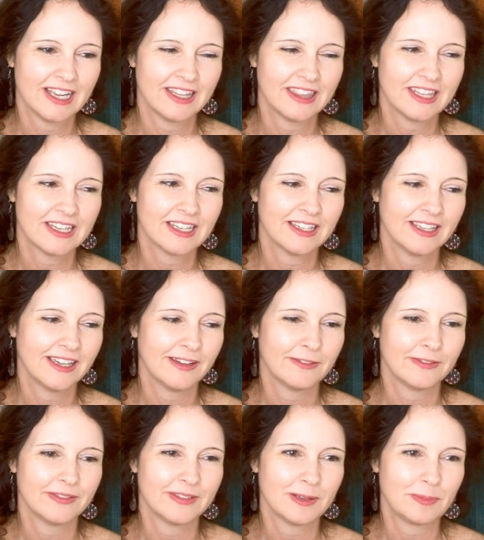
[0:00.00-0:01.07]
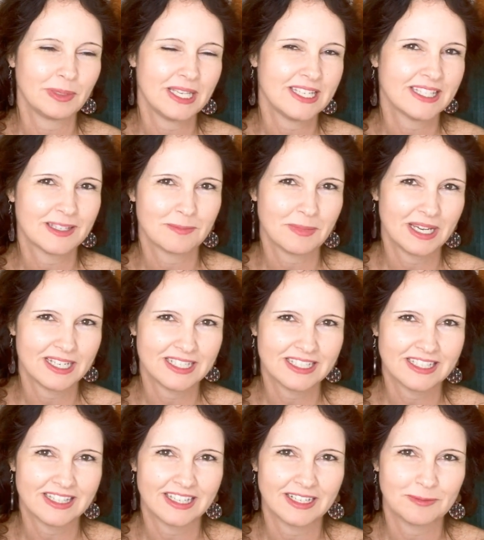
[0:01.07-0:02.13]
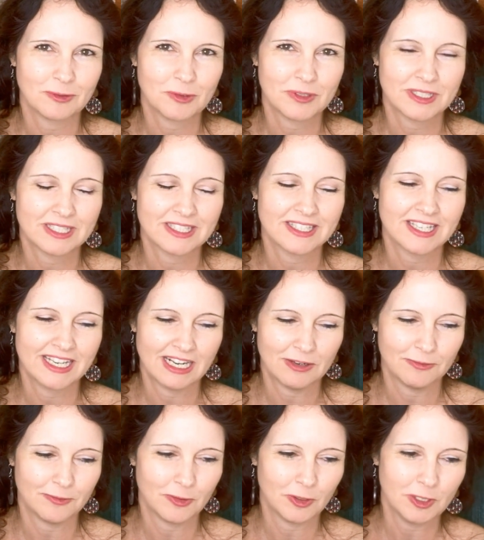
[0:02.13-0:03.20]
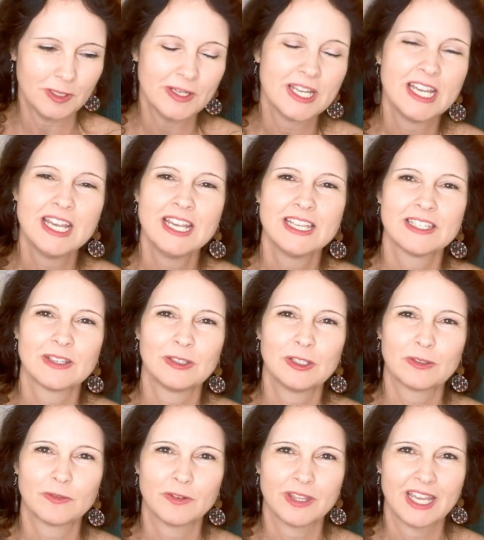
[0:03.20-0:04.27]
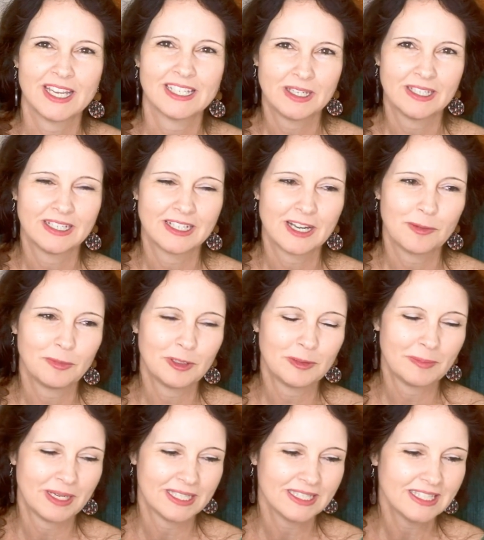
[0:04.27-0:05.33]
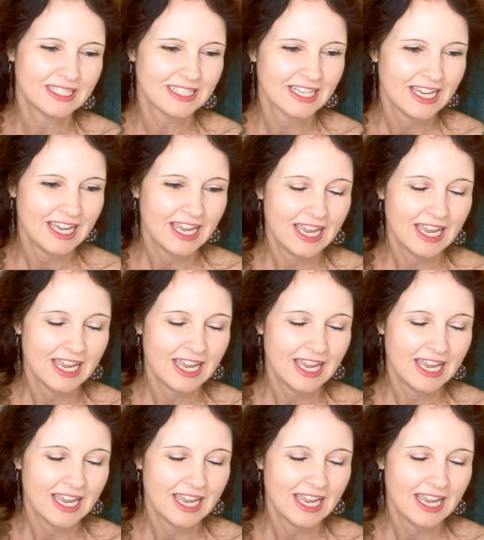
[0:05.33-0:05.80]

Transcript: I think I have a place in mind that I'm going to set out for, so look for that in a couple of months.